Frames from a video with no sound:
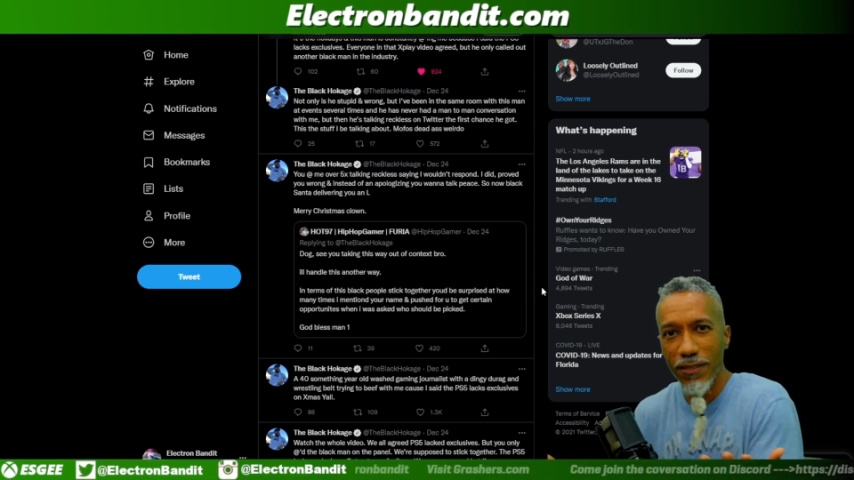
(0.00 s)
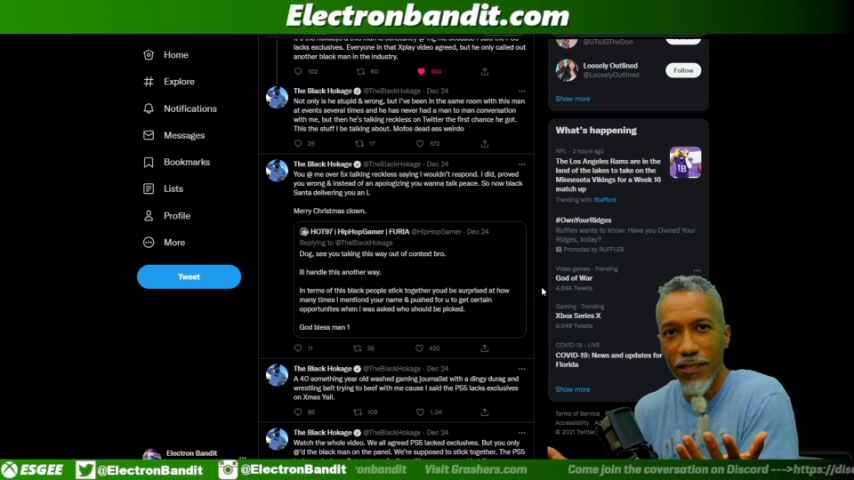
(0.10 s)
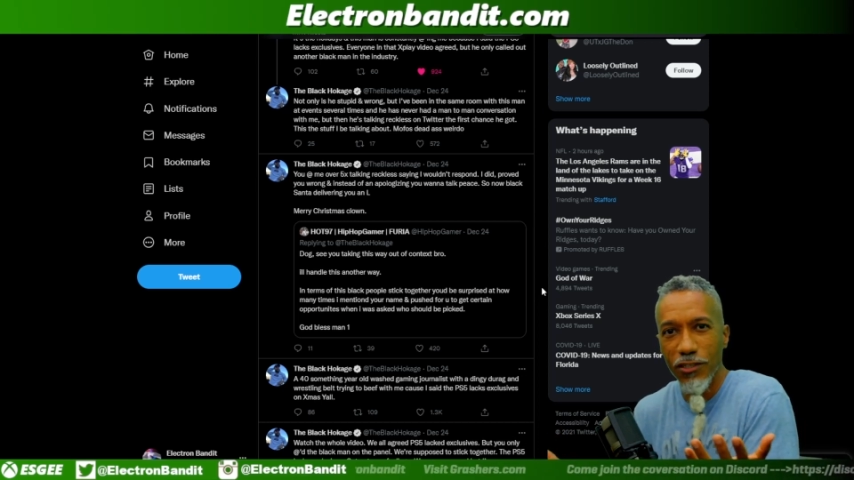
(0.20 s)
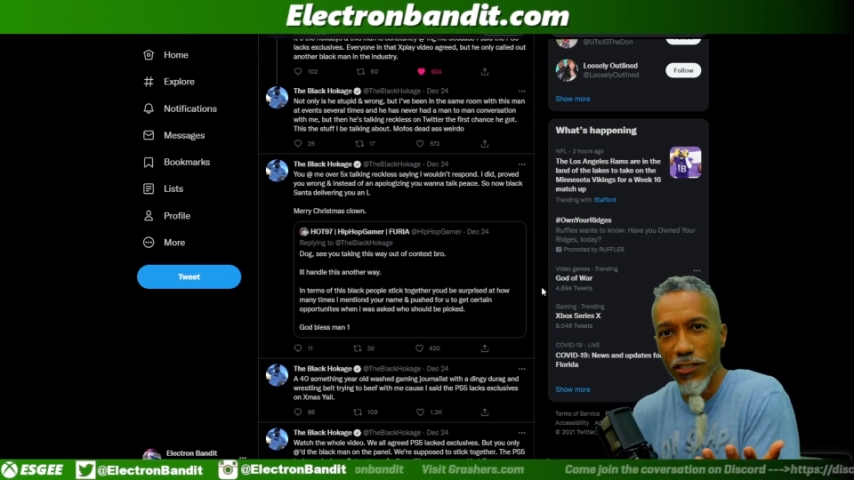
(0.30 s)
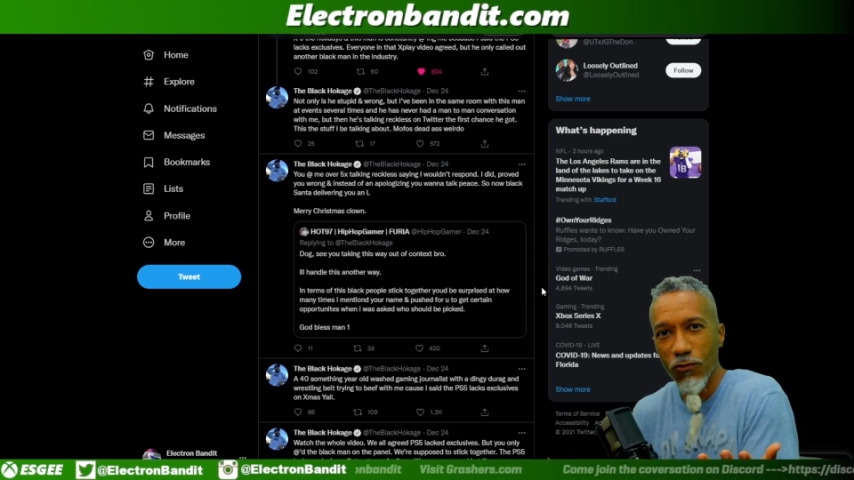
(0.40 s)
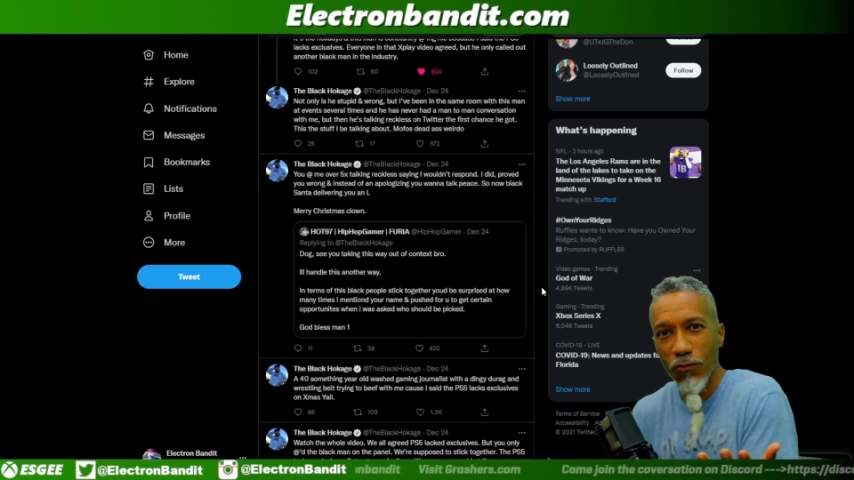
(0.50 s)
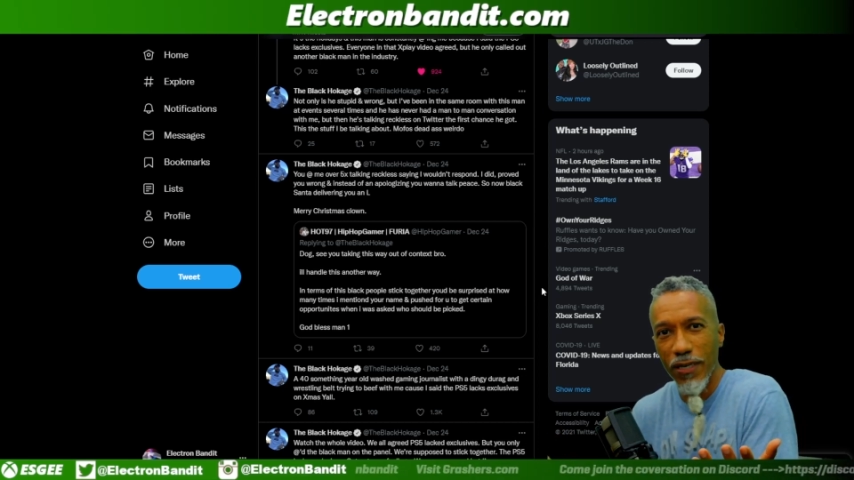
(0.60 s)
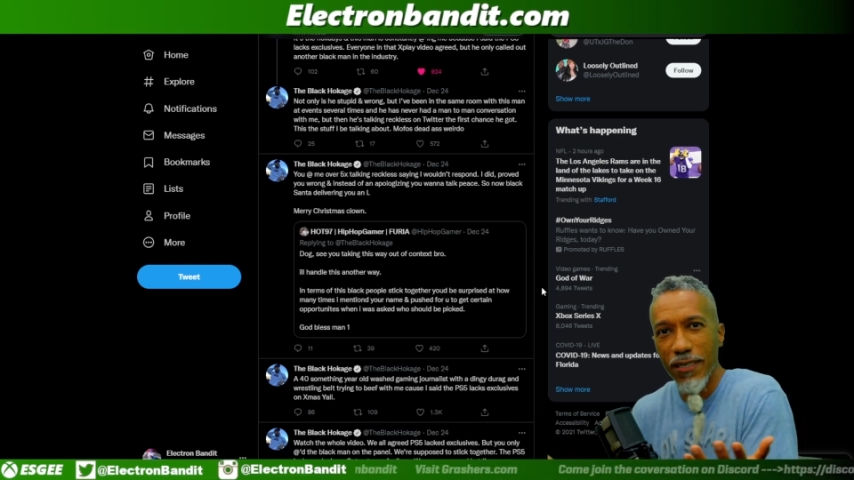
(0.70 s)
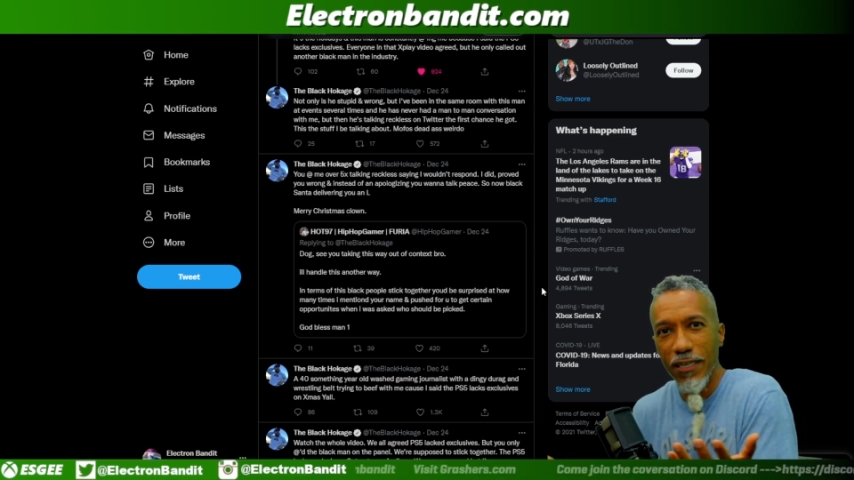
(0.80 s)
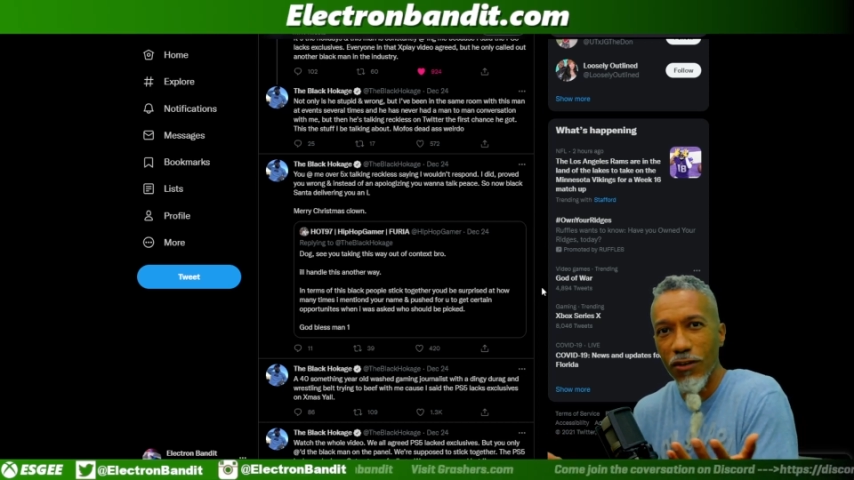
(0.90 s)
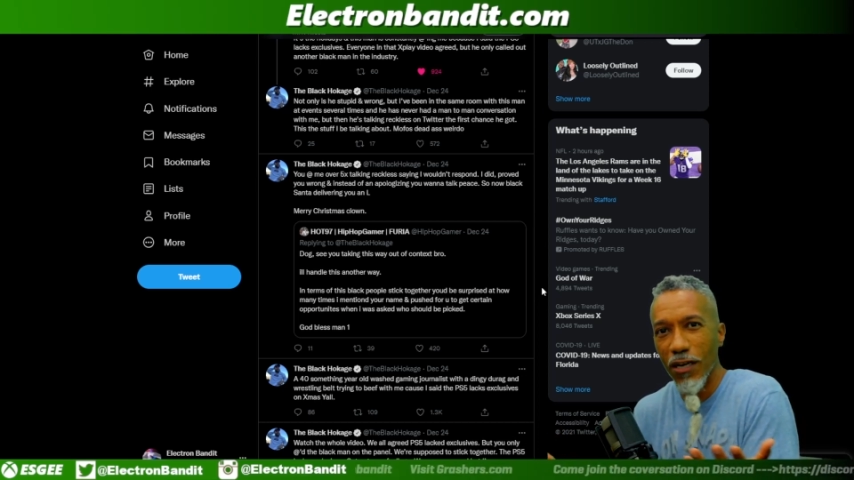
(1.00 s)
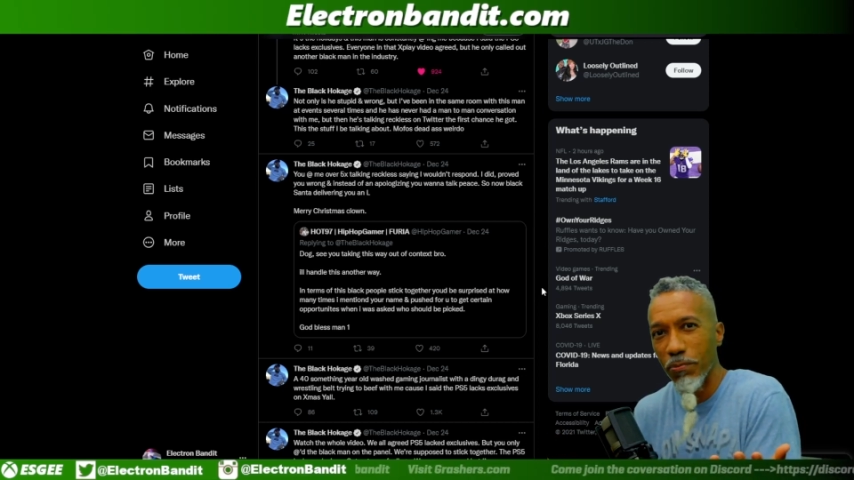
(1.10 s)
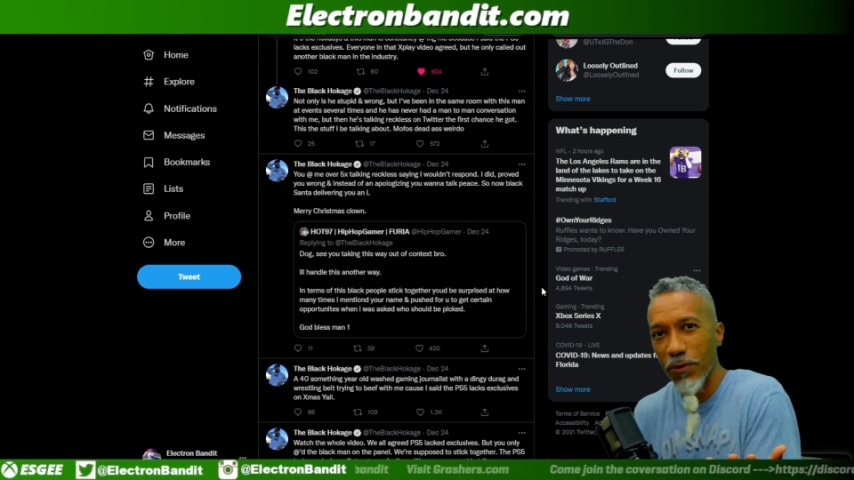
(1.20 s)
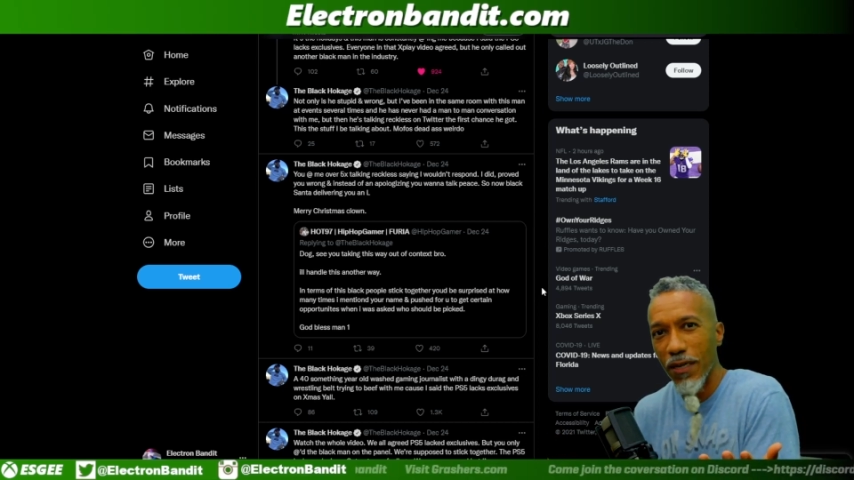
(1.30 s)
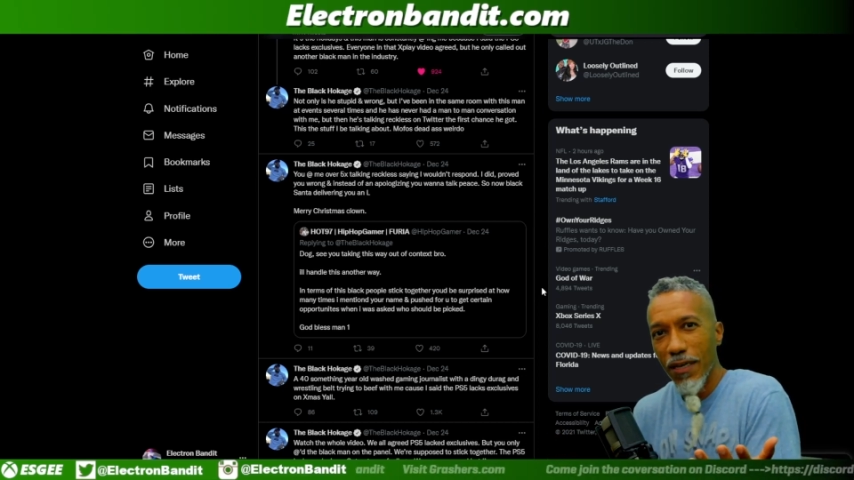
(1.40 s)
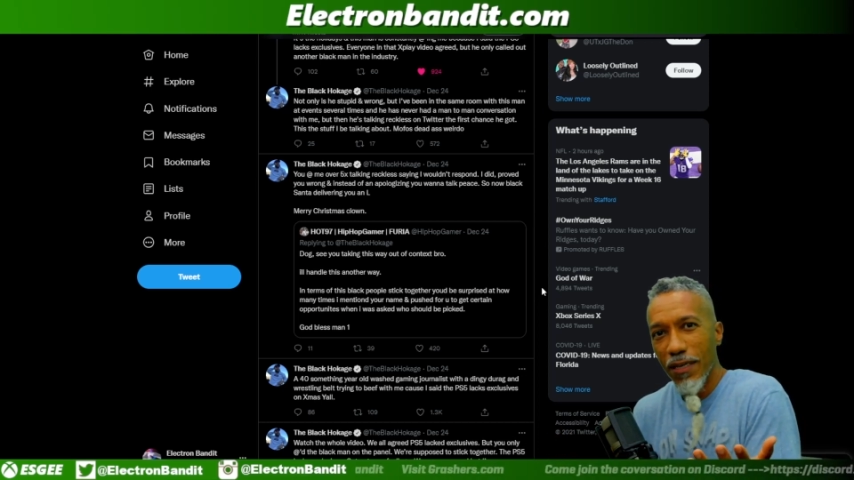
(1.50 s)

they disagree and they're trying to put,